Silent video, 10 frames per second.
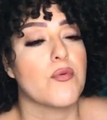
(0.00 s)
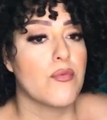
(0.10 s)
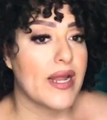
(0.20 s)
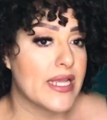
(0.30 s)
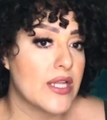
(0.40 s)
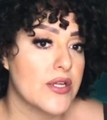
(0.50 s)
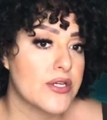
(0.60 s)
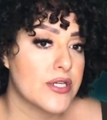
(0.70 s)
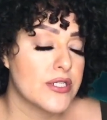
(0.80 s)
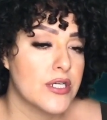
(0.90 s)

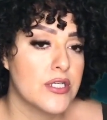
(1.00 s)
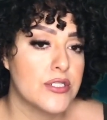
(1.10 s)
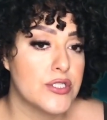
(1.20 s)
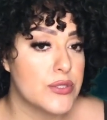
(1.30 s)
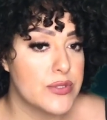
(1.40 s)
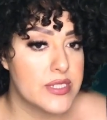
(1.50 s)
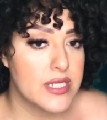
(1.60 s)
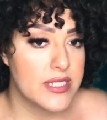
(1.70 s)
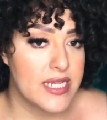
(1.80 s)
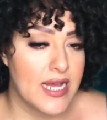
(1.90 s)
regular juice
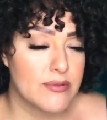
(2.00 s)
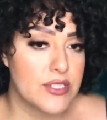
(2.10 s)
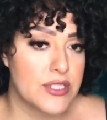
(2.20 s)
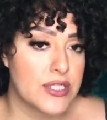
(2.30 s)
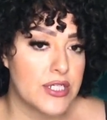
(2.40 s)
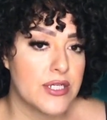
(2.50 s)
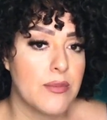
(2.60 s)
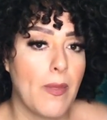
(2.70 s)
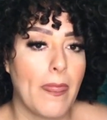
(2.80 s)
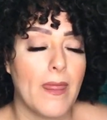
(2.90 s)
adapter.
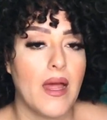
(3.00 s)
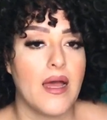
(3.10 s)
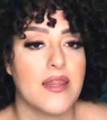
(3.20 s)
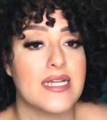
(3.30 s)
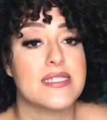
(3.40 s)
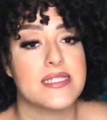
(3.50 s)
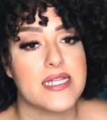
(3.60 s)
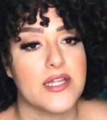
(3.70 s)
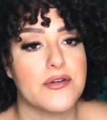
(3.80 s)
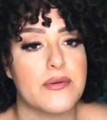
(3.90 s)
That's the
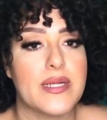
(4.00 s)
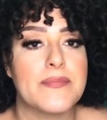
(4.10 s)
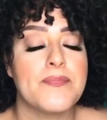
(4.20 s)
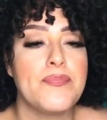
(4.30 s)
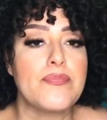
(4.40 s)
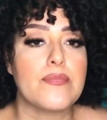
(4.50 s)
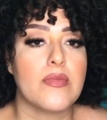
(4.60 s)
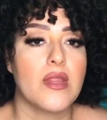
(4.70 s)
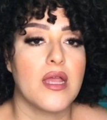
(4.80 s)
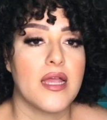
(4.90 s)
celery one.
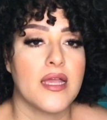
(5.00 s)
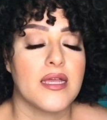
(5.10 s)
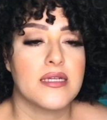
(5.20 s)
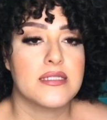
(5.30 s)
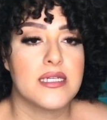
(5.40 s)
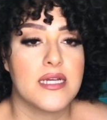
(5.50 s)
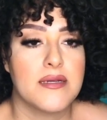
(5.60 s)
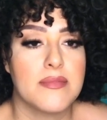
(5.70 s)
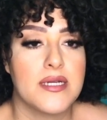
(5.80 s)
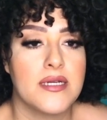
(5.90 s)
And
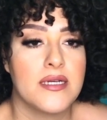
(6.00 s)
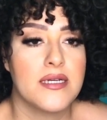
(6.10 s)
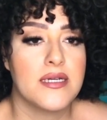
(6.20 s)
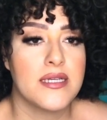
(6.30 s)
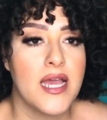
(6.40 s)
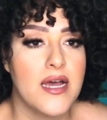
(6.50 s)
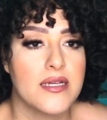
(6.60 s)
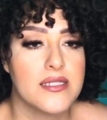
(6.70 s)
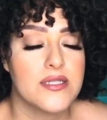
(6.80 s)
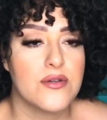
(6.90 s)
yeah,
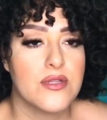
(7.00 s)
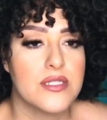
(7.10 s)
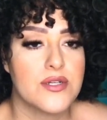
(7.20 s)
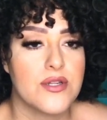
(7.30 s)
so these are all the